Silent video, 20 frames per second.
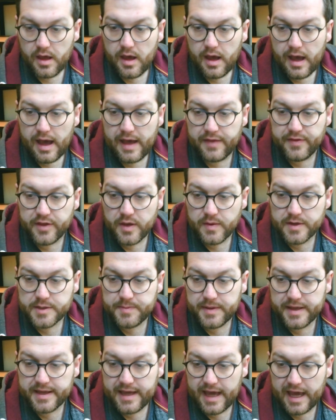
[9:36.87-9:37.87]
and the
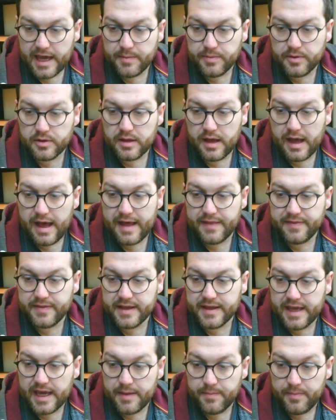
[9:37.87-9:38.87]
USB cable and the
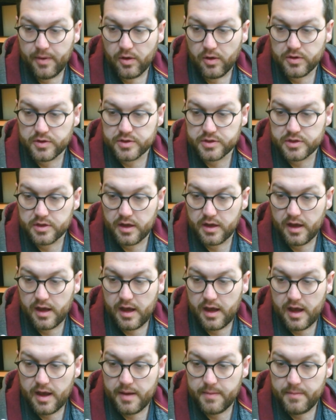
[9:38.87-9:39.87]
gearbox
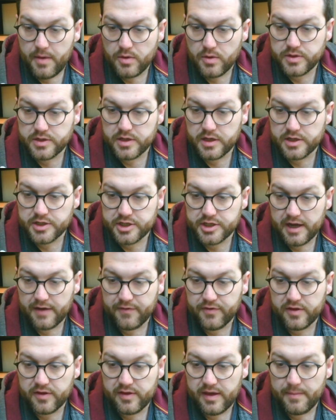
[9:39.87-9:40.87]
motor
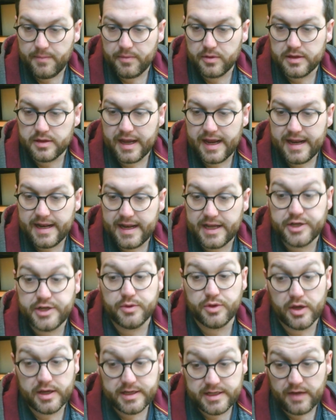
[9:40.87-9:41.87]
shafts assembled in issue
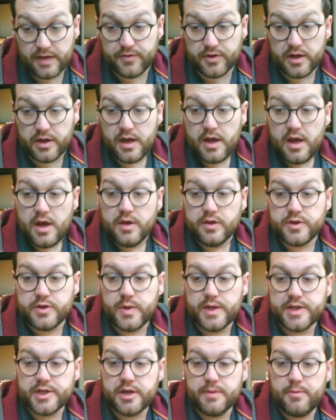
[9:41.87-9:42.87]
37. The
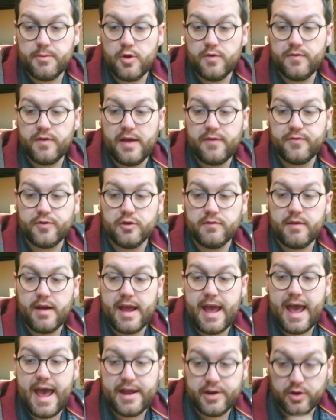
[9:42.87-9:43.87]
switch can move left or right,
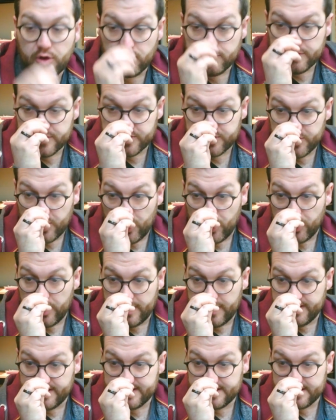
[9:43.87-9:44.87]
ahead or astern.
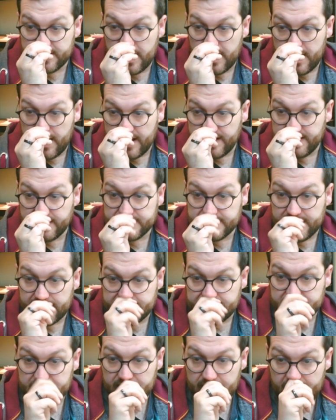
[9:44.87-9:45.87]
In the
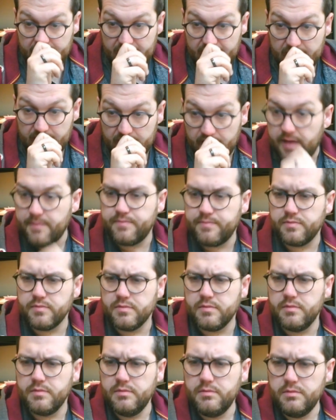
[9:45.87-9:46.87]
center,
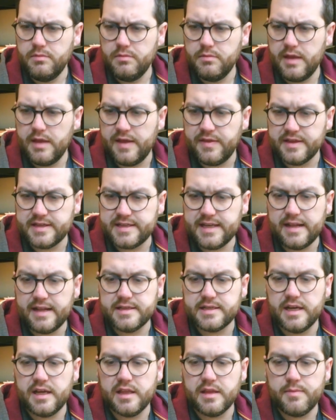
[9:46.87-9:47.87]

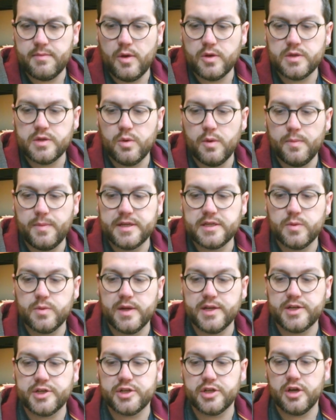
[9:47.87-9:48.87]
the motor will be
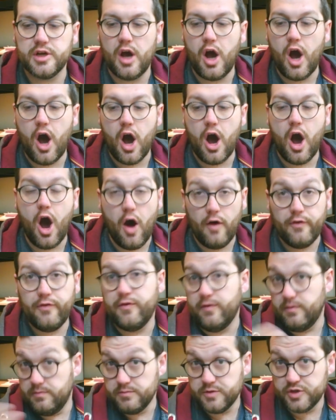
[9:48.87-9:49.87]
switched off,
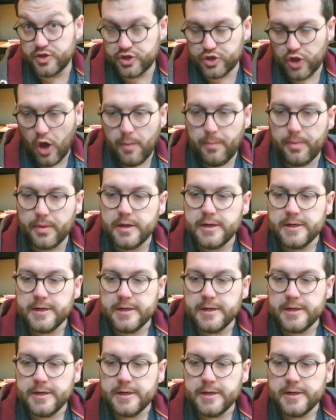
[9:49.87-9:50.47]
stop.